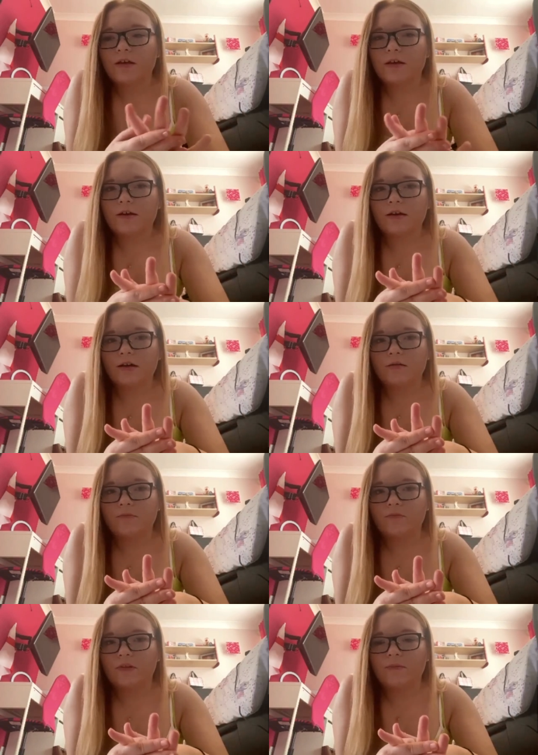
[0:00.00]
The
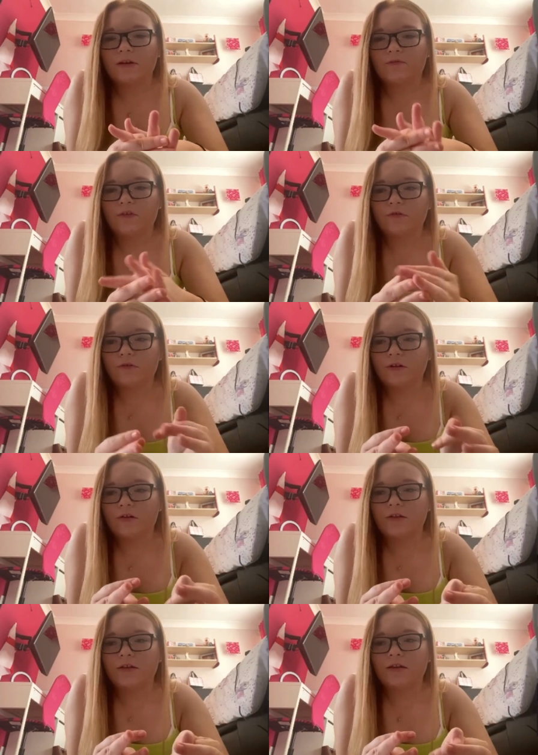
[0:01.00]

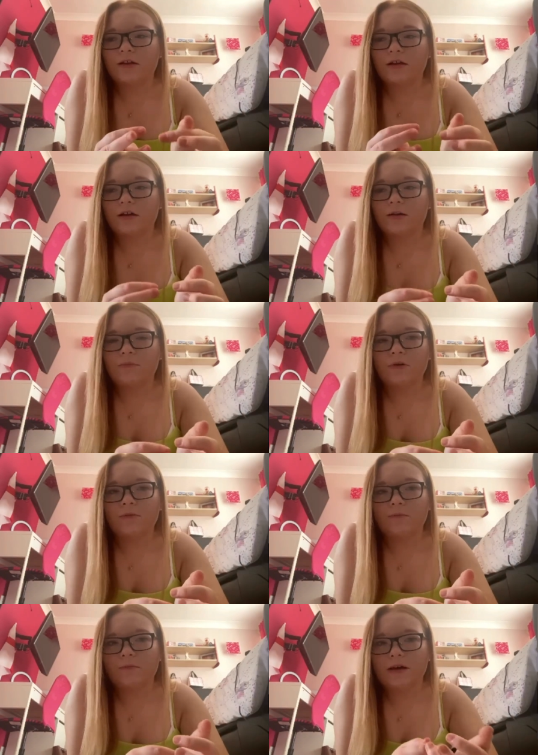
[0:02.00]
midfielders, I'm going to
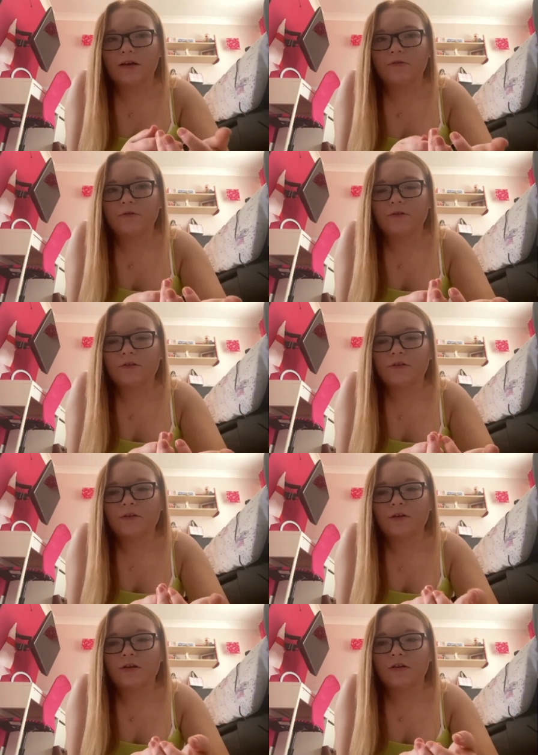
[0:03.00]
put Mount,
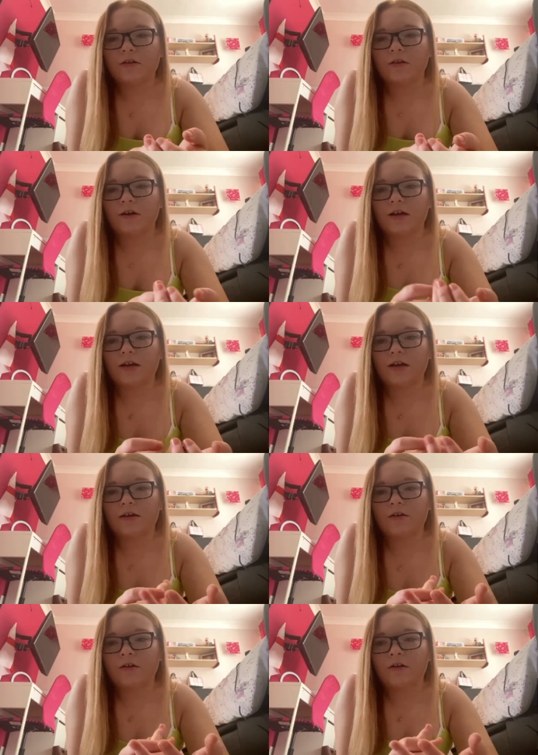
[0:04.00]
Ziyech,
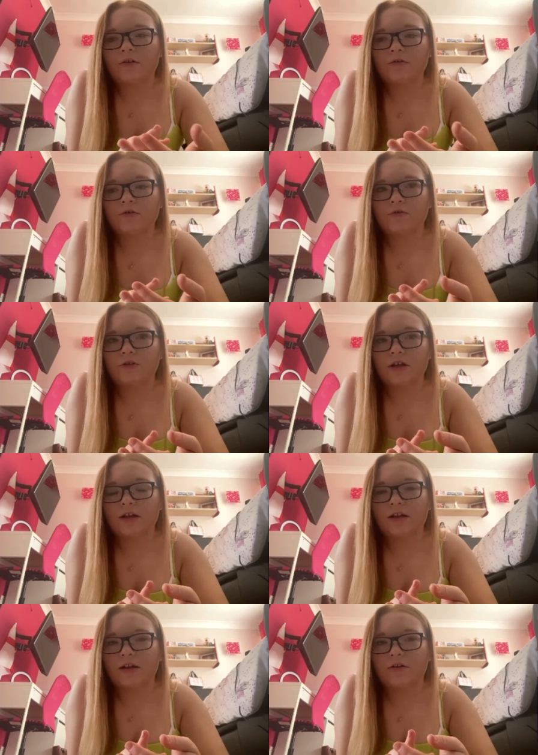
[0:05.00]

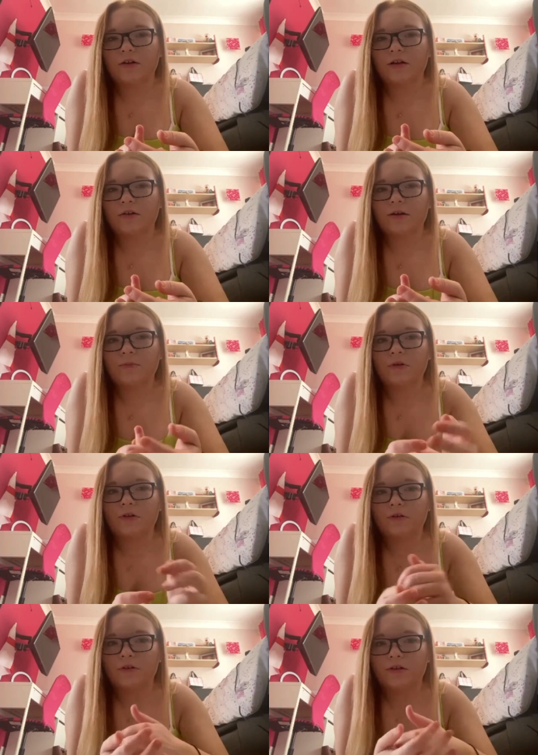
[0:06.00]
Jorginho, and I'm going to put
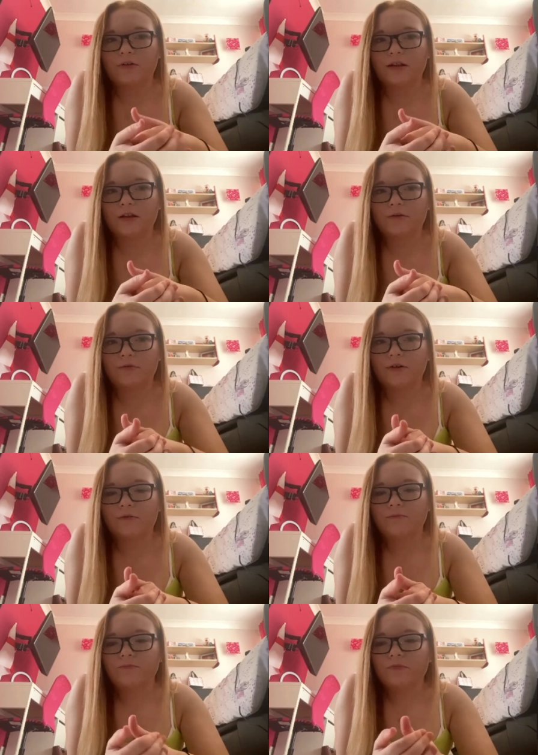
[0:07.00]
Alonso in there as well.
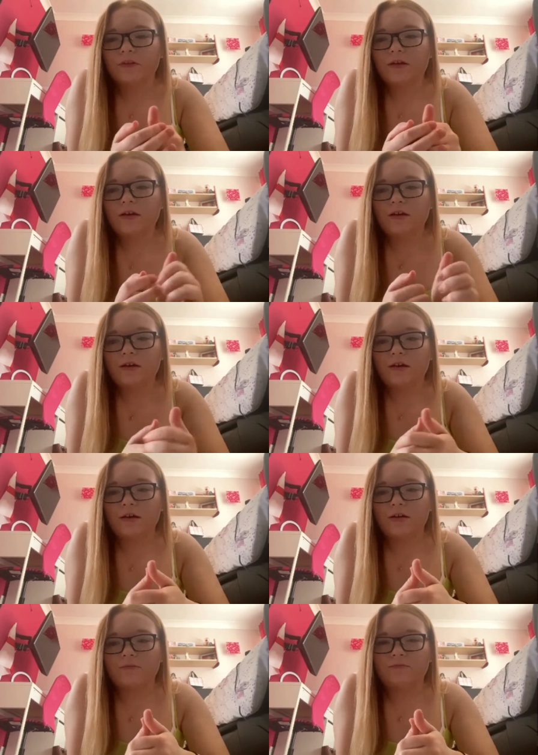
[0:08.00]

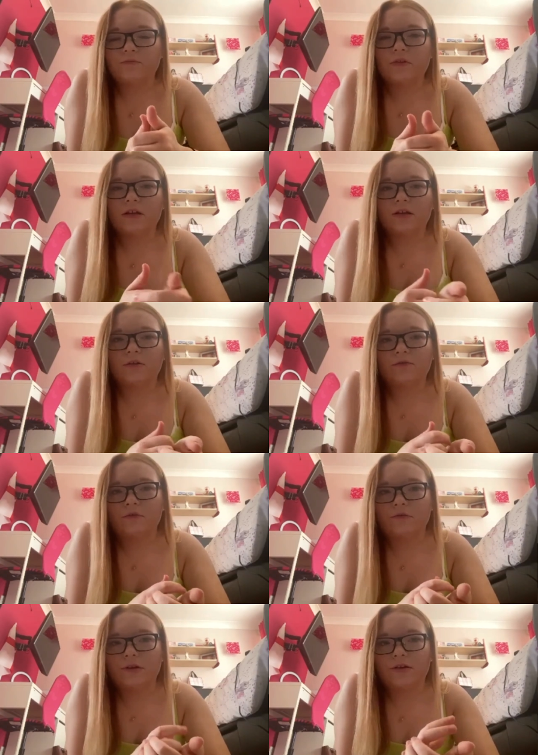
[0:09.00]
And the
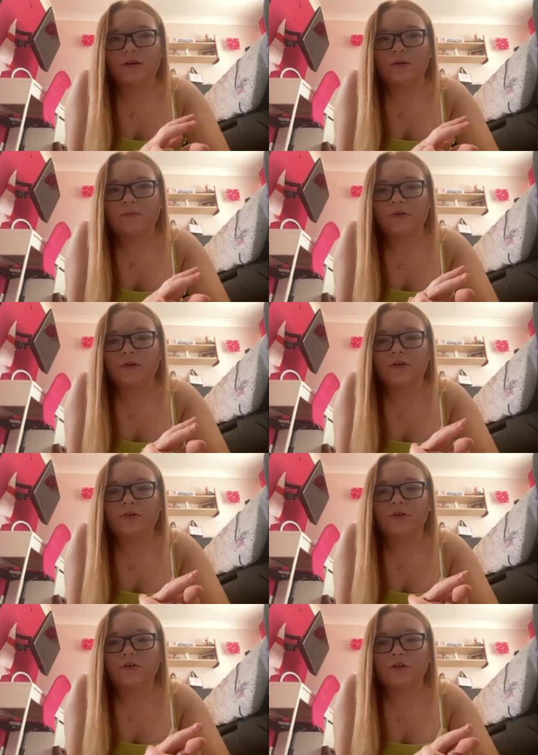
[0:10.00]
forwards, I'm going to put
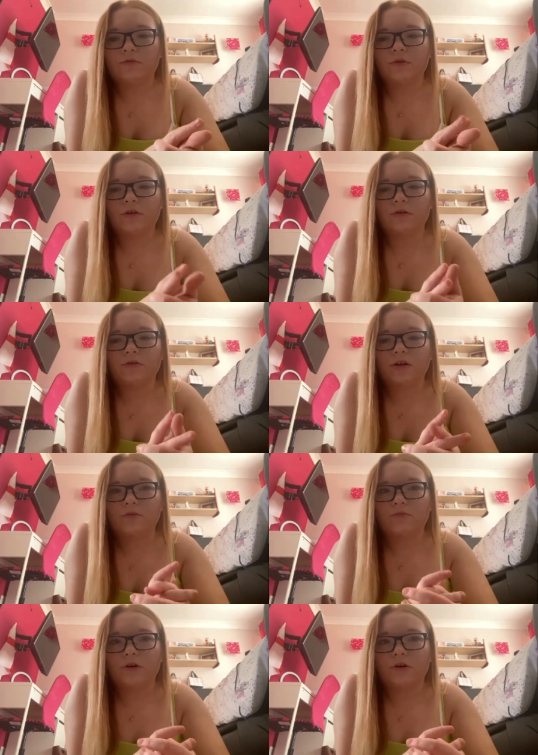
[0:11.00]
Giroud and Werner.